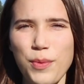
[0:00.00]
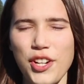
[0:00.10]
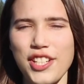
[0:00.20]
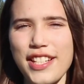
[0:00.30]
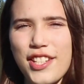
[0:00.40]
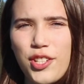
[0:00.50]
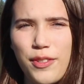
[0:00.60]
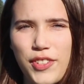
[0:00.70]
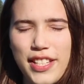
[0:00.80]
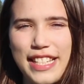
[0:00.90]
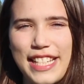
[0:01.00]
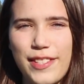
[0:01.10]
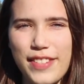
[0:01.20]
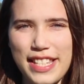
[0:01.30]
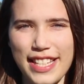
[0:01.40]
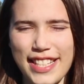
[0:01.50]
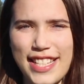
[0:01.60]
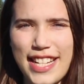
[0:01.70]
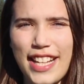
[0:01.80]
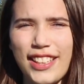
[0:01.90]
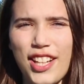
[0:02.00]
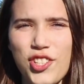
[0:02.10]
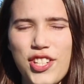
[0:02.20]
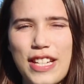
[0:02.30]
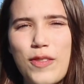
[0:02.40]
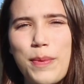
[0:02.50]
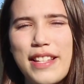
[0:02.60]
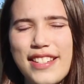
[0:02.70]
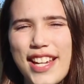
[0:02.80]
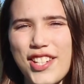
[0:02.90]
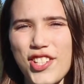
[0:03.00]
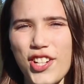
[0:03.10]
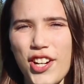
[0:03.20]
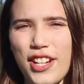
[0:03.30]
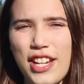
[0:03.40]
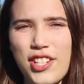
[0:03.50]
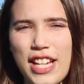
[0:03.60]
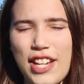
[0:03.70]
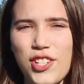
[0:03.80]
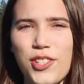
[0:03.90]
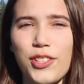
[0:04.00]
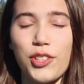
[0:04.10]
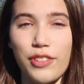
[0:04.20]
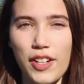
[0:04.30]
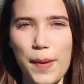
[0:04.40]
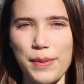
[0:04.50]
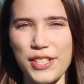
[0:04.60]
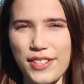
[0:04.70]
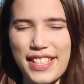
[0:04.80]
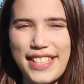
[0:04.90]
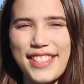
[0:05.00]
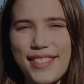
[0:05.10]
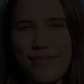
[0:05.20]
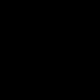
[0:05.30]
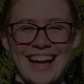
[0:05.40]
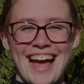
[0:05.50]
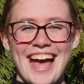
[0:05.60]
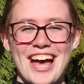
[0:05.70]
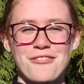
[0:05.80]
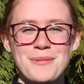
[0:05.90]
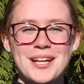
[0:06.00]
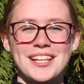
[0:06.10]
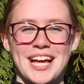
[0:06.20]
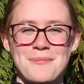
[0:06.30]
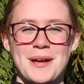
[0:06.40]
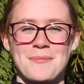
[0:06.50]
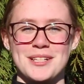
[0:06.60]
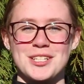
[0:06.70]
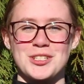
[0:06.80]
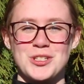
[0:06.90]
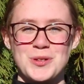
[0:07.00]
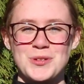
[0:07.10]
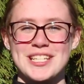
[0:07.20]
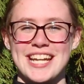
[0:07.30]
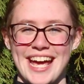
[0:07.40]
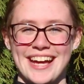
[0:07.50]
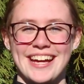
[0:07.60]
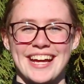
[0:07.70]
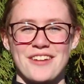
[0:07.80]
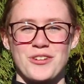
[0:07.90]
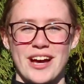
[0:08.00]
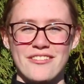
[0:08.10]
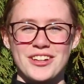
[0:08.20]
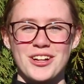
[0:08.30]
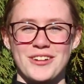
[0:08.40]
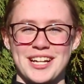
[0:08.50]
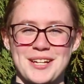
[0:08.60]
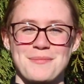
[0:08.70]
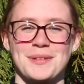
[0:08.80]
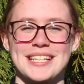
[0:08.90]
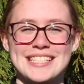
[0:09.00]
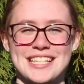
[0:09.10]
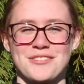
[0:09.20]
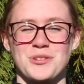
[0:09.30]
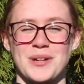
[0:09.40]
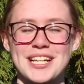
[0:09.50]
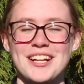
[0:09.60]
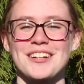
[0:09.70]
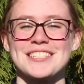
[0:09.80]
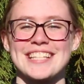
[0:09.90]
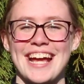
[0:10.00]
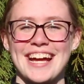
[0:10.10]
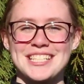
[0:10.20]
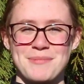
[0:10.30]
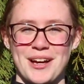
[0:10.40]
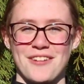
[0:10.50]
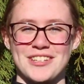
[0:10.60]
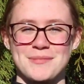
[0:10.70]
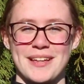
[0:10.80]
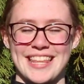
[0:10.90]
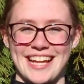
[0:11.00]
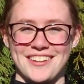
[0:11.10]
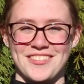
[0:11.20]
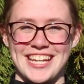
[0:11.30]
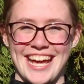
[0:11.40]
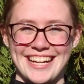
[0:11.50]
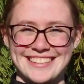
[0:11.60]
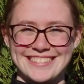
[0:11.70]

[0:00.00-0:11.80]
Washington University is visiting today at lunch to give a presentation on educational and career opportunities. FBLA payments are due today. If you haven't already, please give $20 to the ASB office by the end of the day.